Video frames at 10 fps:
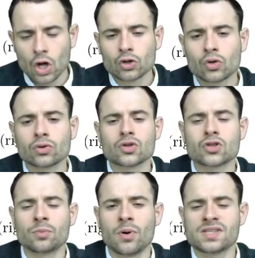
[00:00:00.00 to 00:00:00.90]
Total
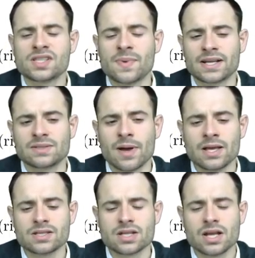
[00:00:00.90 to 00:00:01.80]
surplus is
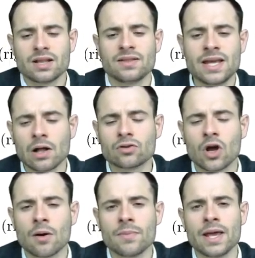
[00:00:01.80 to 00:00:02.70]
maximized. The
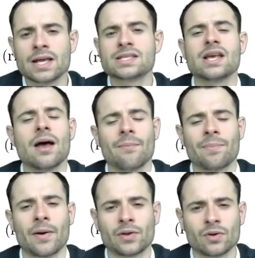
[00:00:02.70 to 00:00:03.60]
outcome is
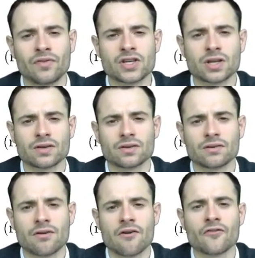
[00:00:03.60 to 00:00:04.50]
Pareto efficient.
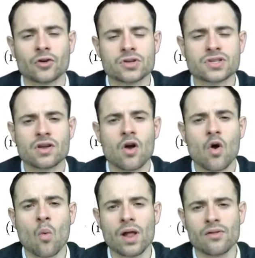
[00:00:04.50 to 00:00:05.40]
First,
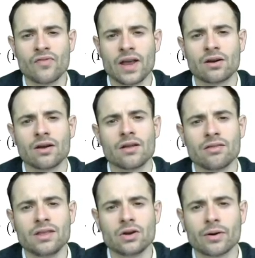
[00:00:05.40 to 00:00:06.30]
welfare
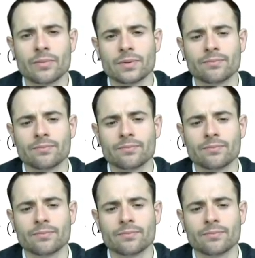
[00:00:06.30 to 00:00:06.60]
theorem.